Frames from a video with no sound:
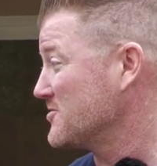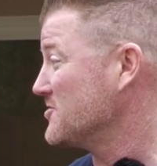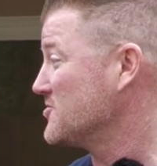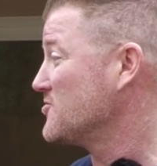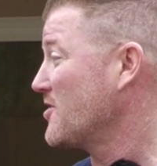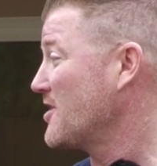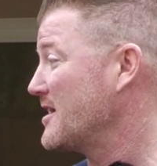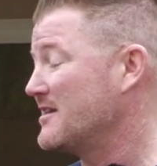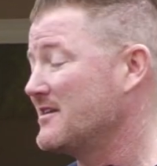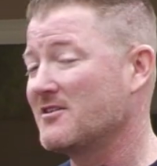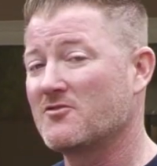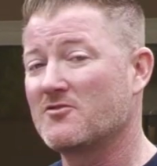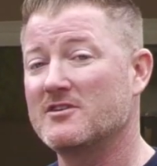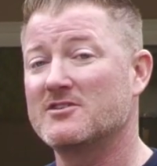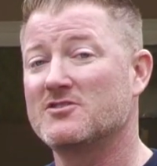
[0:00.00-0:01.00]
to try and
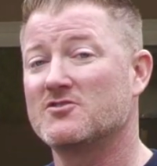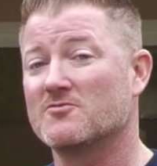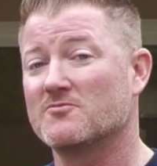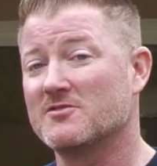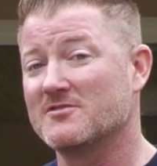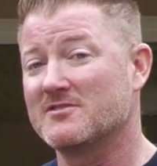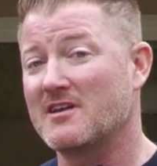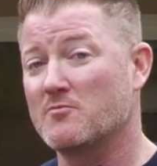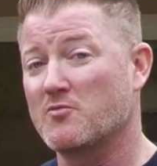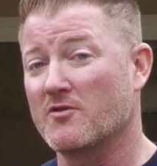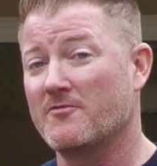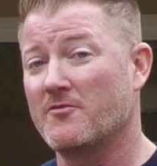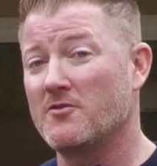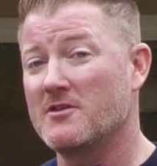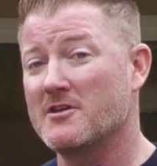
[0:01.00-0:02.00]
increase your real estate
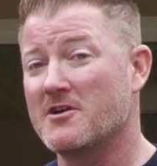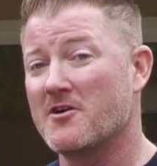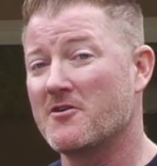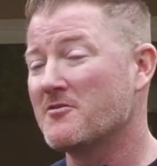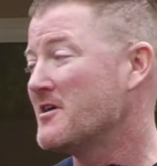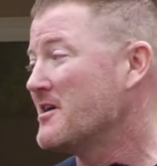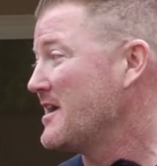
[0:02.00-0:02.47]
portfolio